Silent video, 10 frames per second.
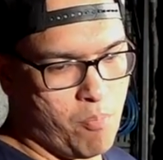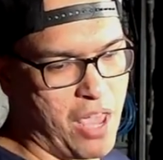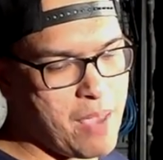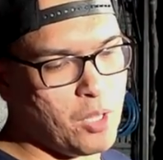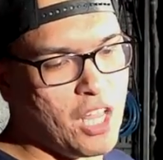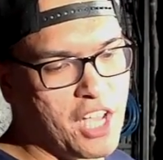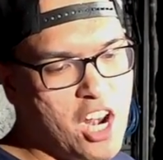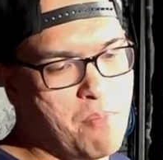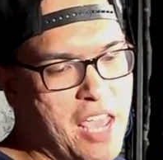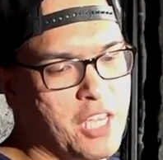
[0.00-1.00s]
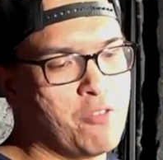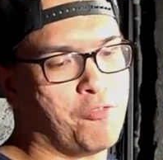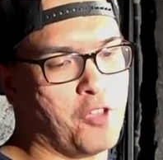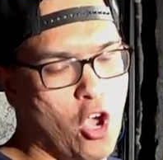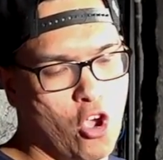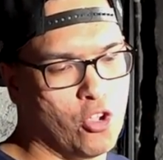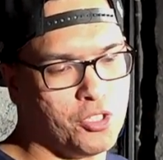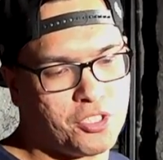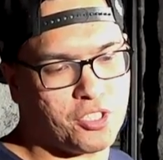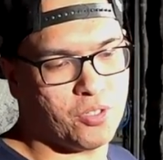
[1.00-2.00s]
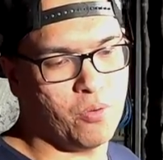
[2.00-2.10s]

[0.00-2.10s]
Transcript: People are going to be confused.